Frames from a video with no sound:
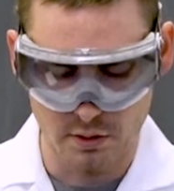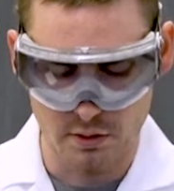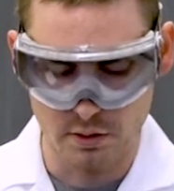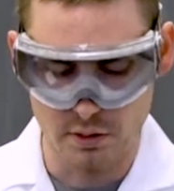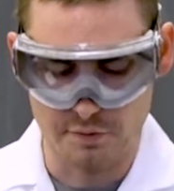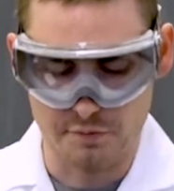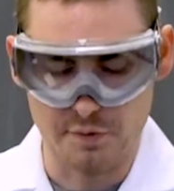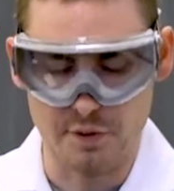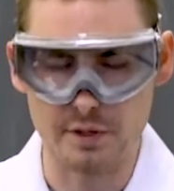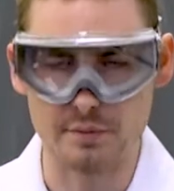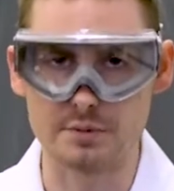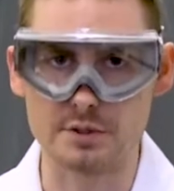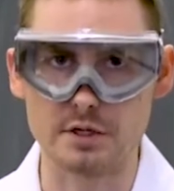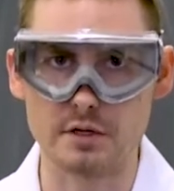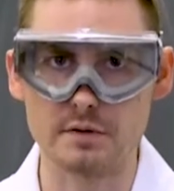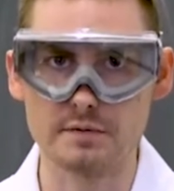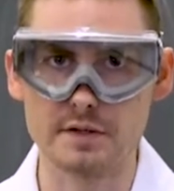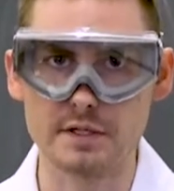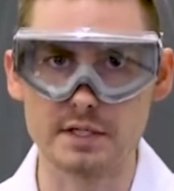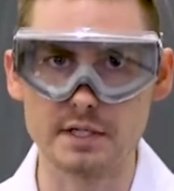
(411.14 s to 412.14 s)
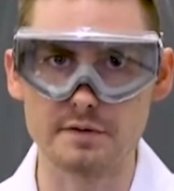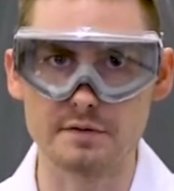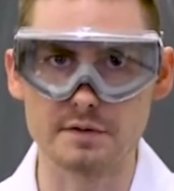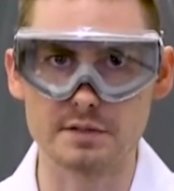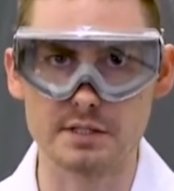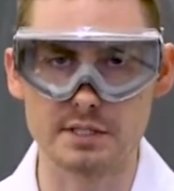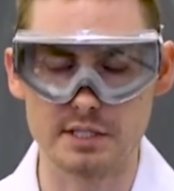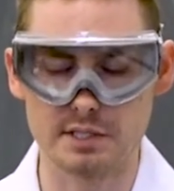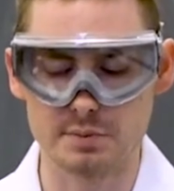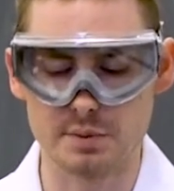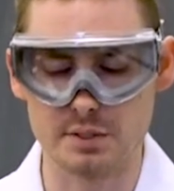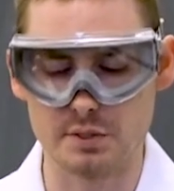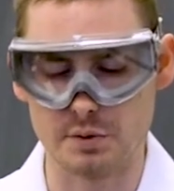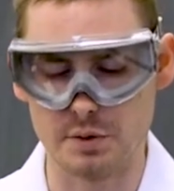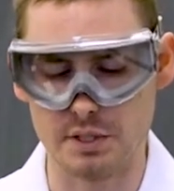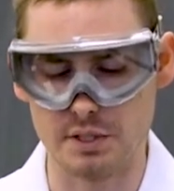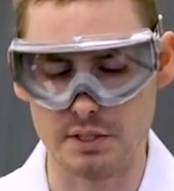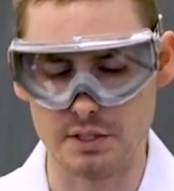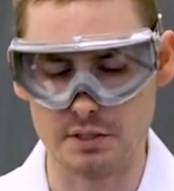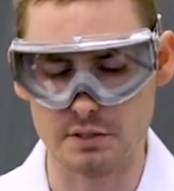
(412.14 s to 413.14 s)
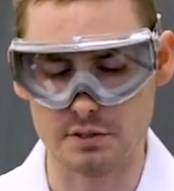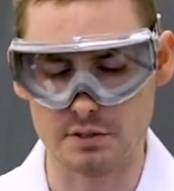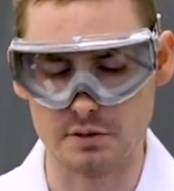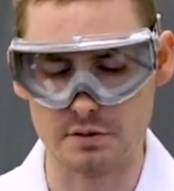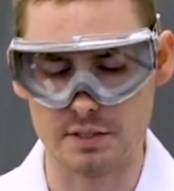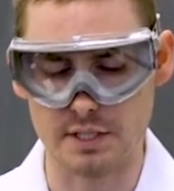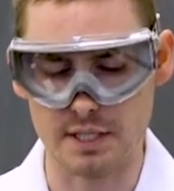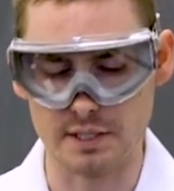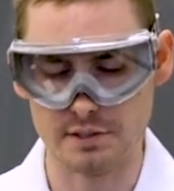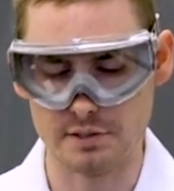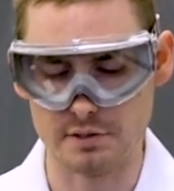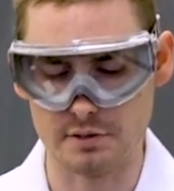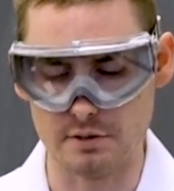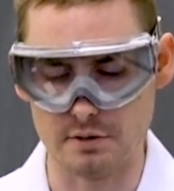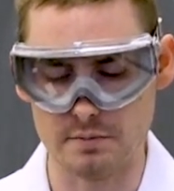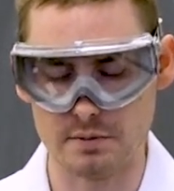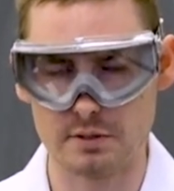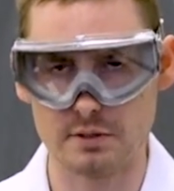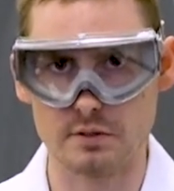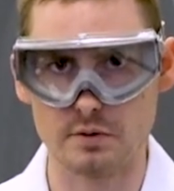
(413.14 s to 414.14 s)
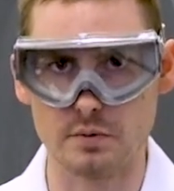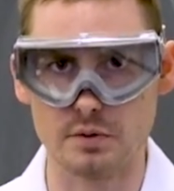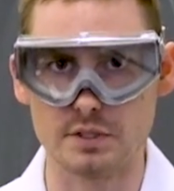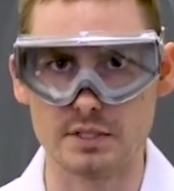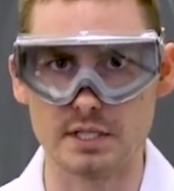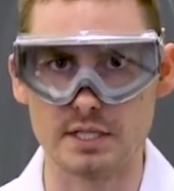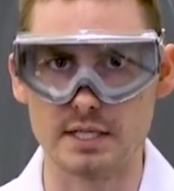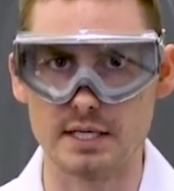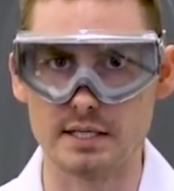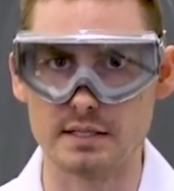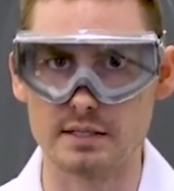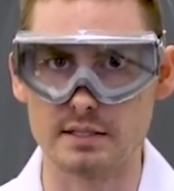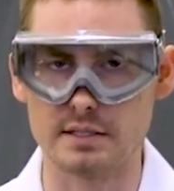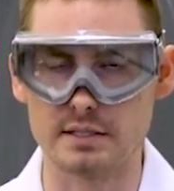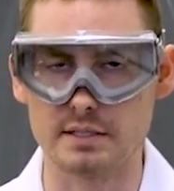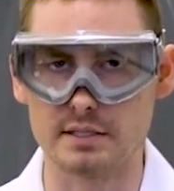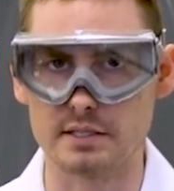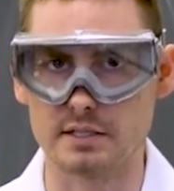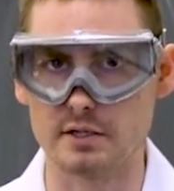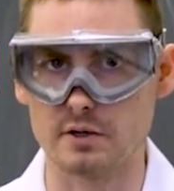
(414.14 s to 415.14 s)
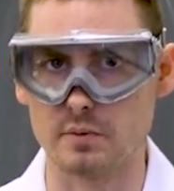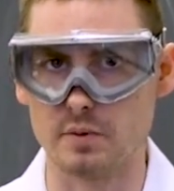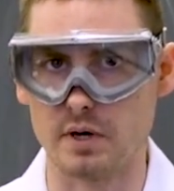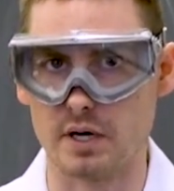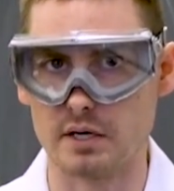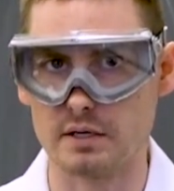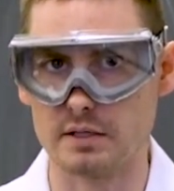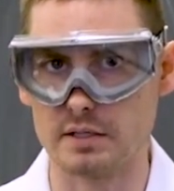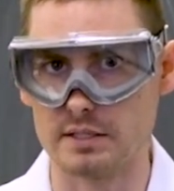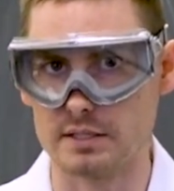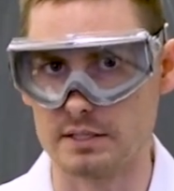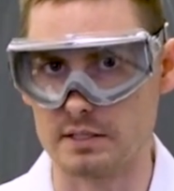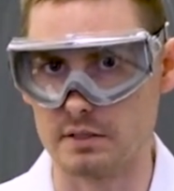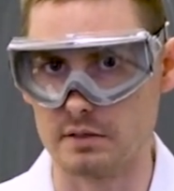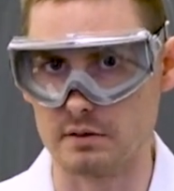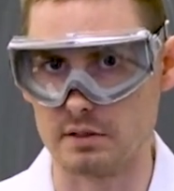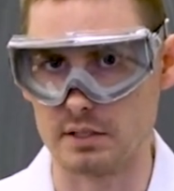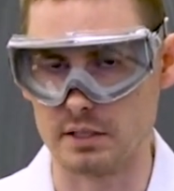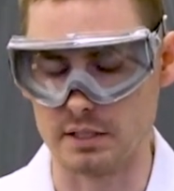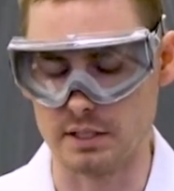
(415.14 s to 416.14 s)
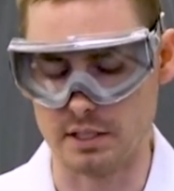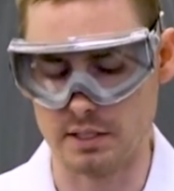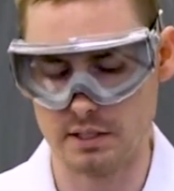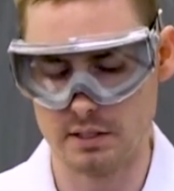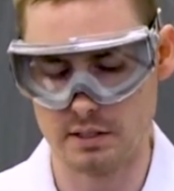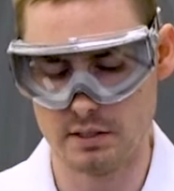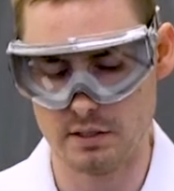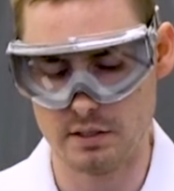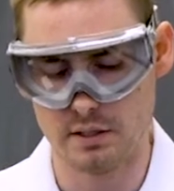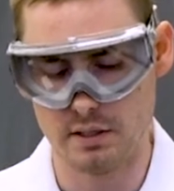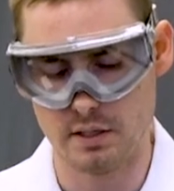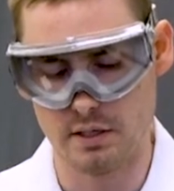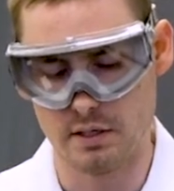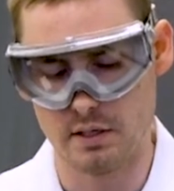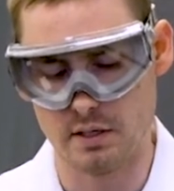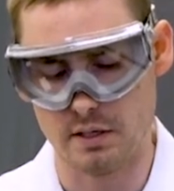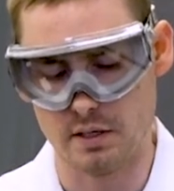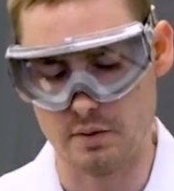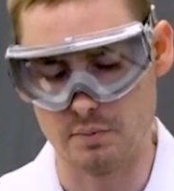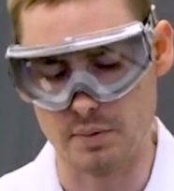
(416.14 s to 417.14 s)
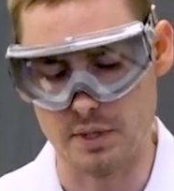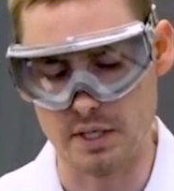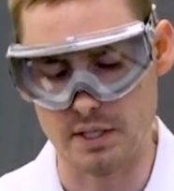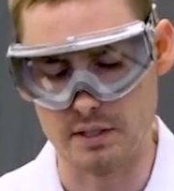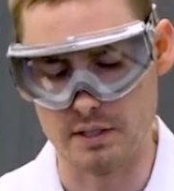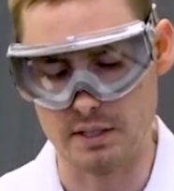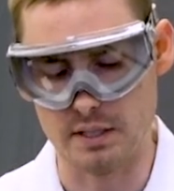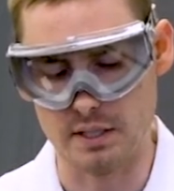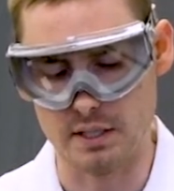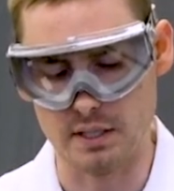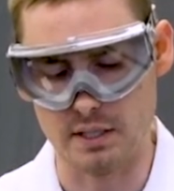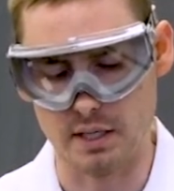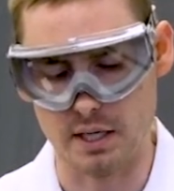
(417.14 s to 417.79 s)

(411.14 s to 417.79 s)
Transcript: If we observe the differences between these 2 test tubes, we'll see that the distilled water is still clear, but the